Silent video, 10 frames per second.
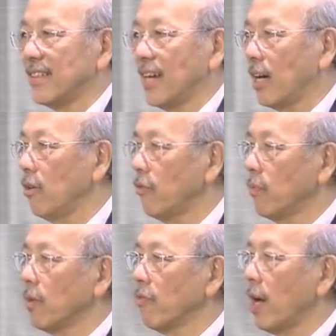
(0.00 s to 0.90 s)
Are you
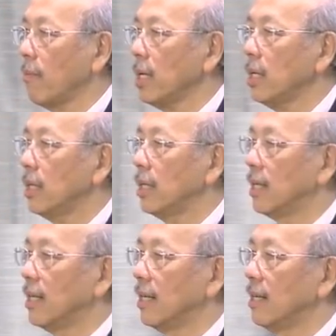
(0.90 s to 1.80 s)
from the pharma?
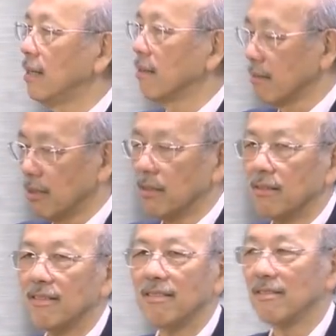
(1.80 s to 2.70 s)
Good.
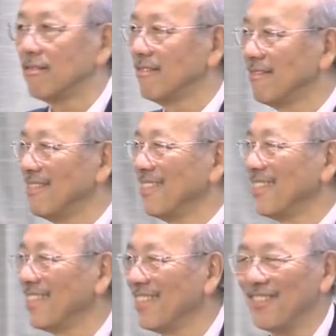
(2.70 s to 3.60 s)

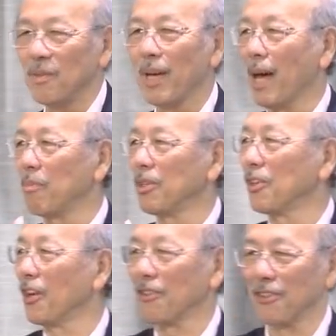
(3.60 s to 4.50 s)
We'd be happy to
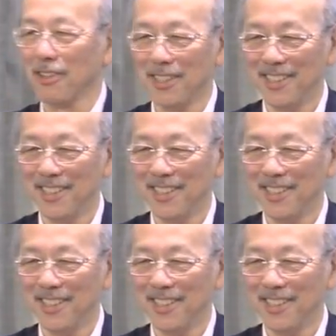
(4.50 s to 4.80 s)
talk to you.